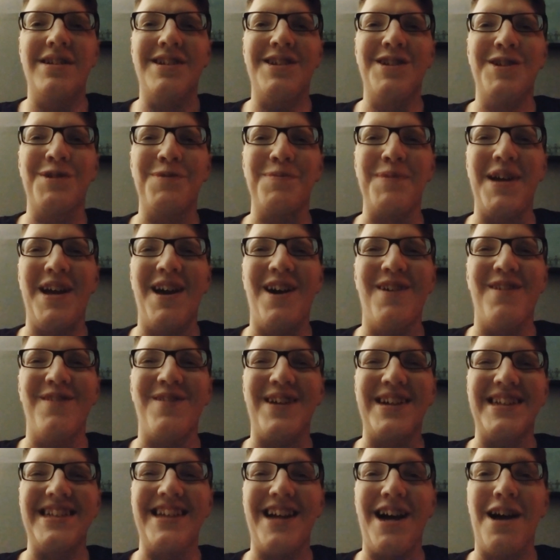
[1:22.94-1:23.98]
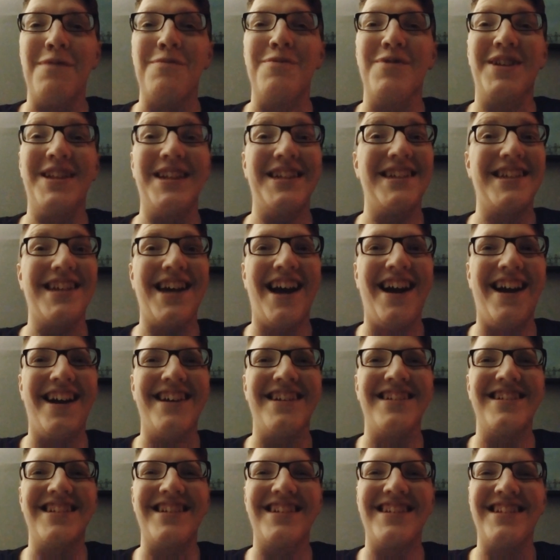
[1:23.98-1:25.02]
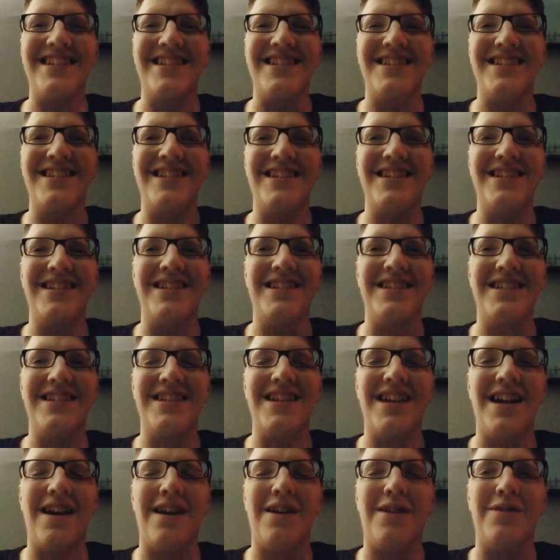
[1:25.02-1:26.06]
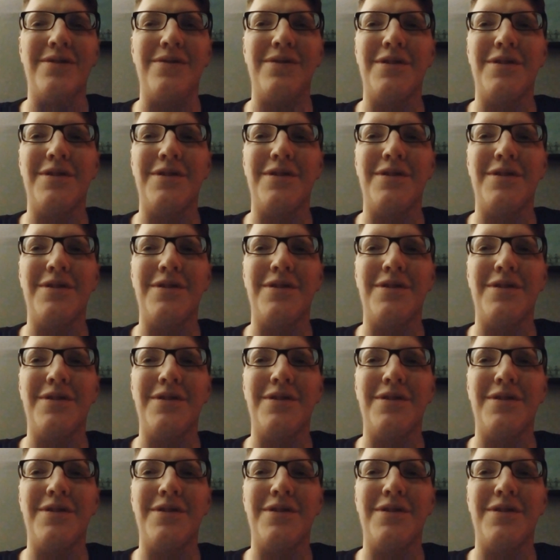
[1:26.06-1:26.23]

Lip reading: I'm really tired because it is now